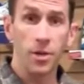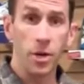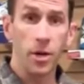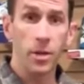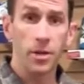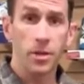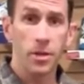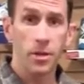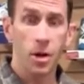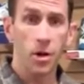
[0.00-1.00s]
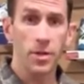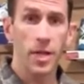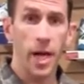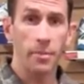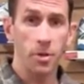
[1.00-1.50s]
dirt all the
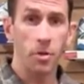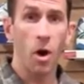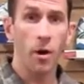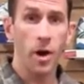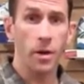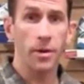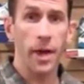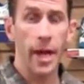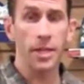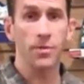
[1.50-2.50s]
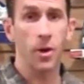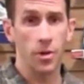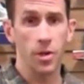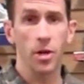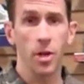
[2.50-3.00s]
time, you are on
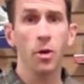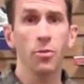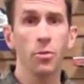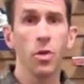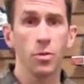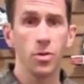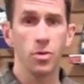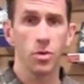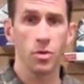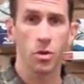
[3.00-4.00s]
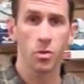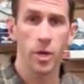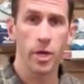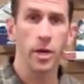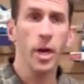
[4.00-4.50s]
asphalt, you're going to go through those shoes a little
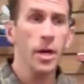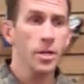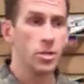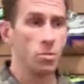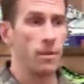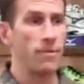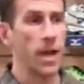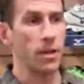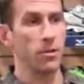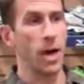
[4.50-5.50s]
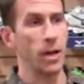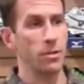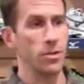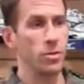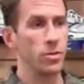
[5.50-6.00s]
quicker. So we found a lot of
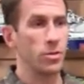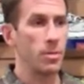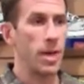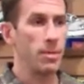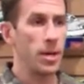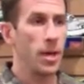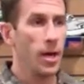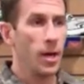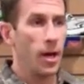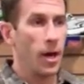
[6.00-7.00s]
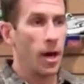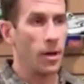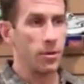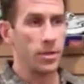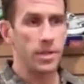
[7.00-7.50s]
the shoes are maybe
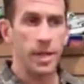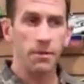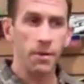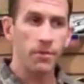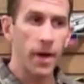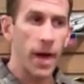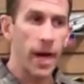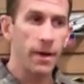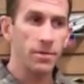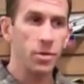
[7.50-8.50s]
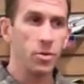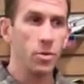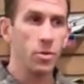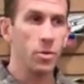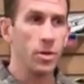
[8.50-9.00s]
175
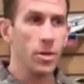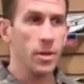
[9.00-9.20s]
to